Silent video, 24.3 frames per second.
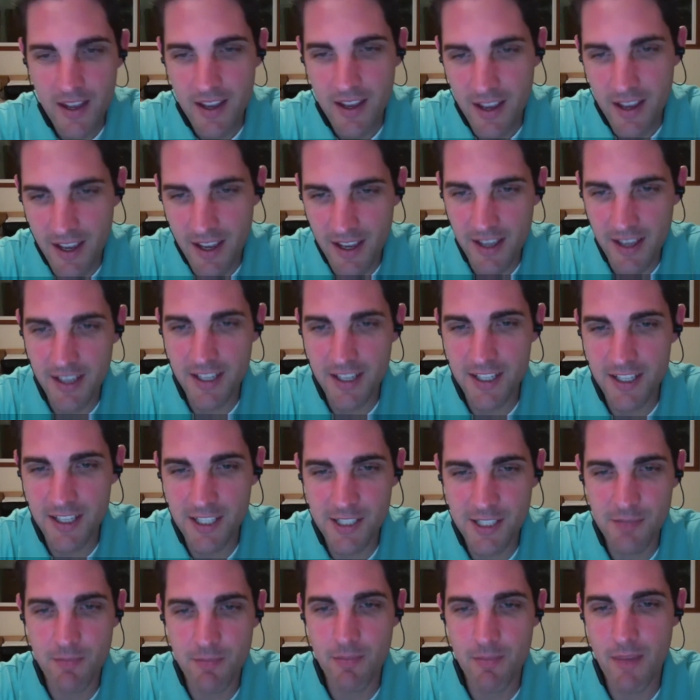
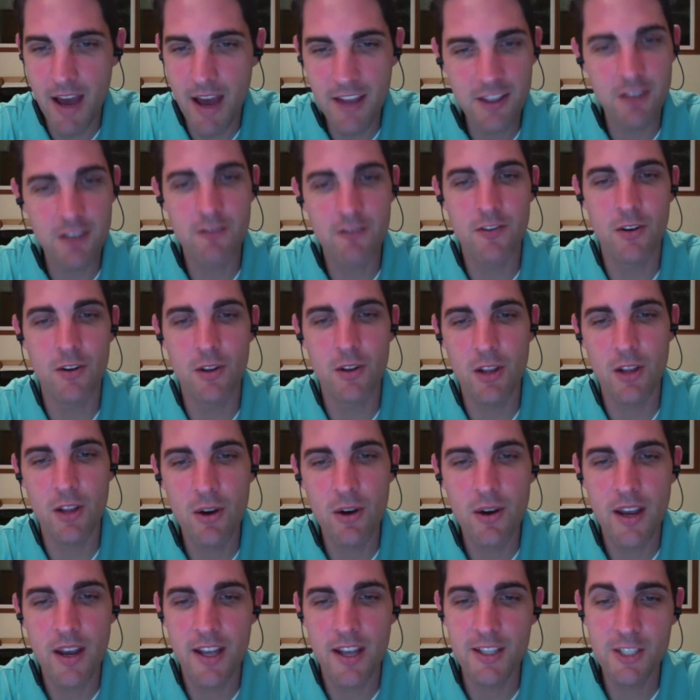is Matthew
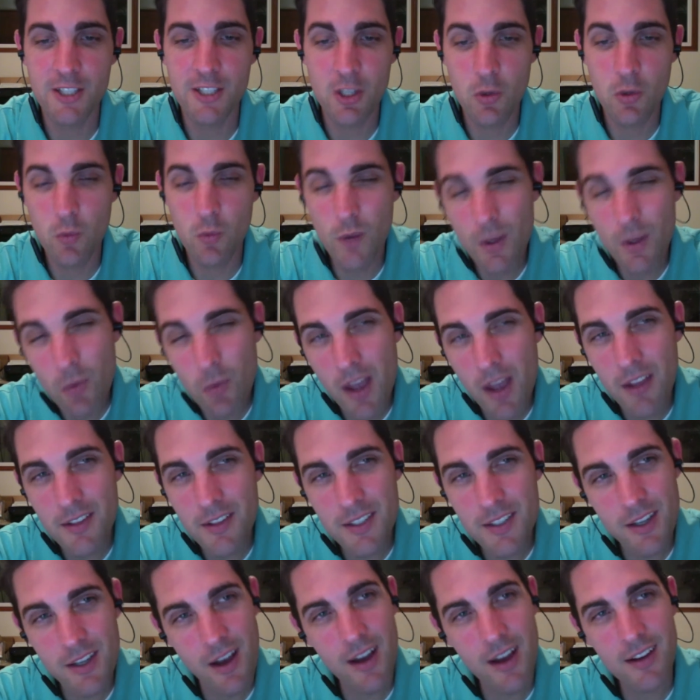Furlo. And so we will
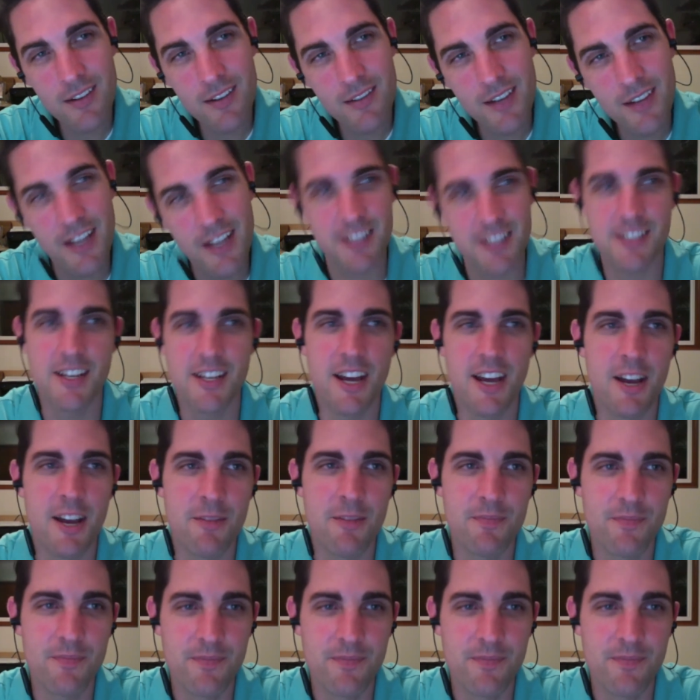talk next time.